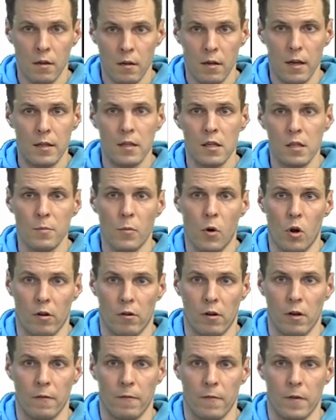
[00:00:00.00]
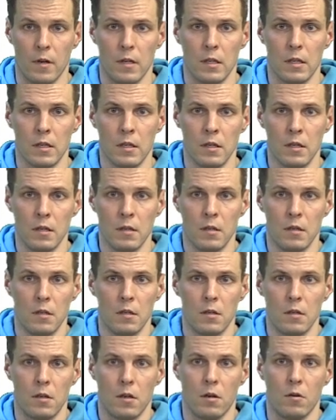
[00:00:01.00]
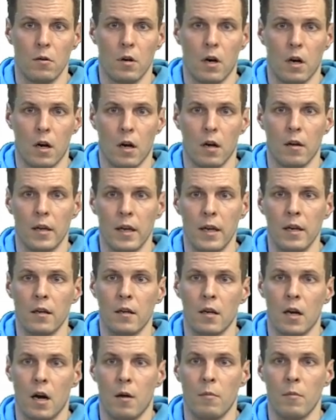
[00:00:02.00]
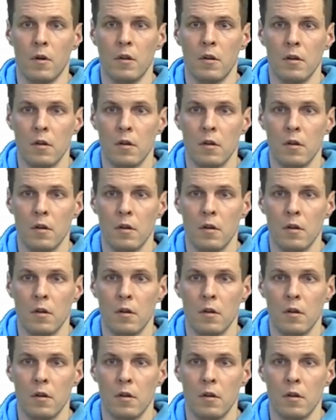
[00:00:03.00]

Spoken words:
it's a smaller difference. So income,